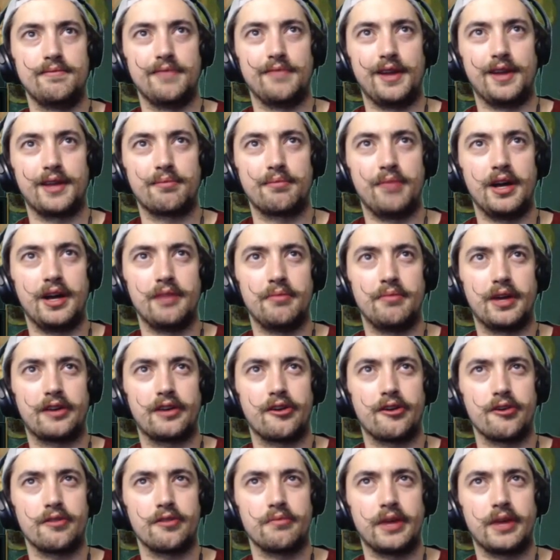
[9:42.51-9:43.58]
like
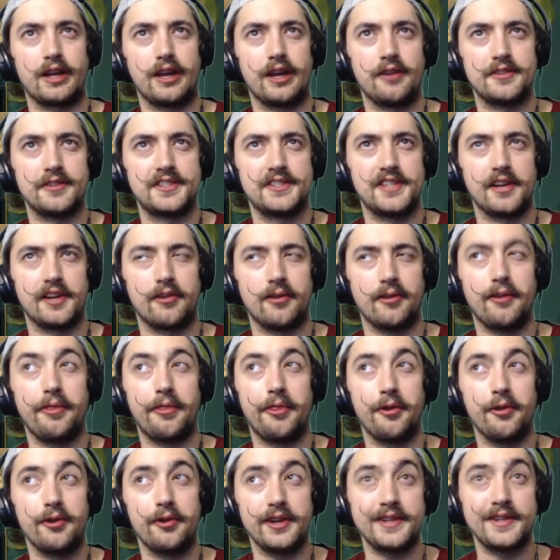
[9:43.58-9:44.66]
my count's sitting around
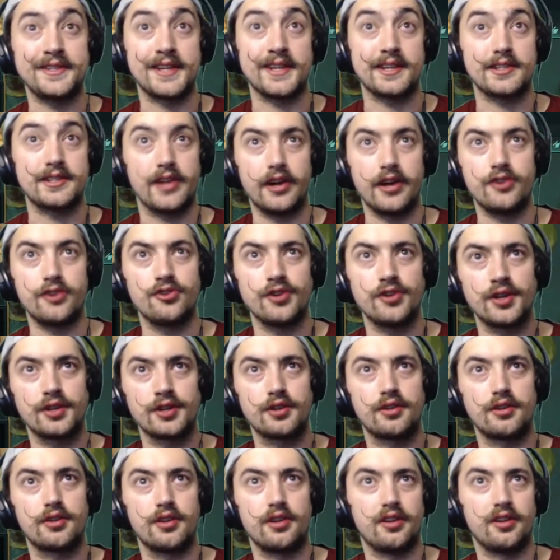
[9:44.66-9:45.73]
3,600
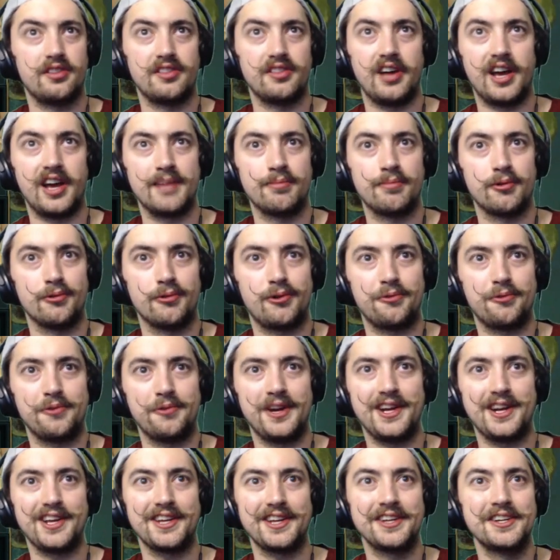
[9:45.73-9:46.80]
in the Hyper Roll
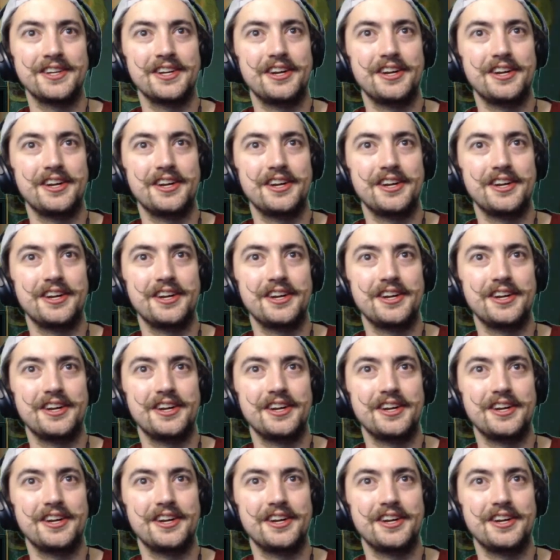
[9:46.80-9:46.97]
rating.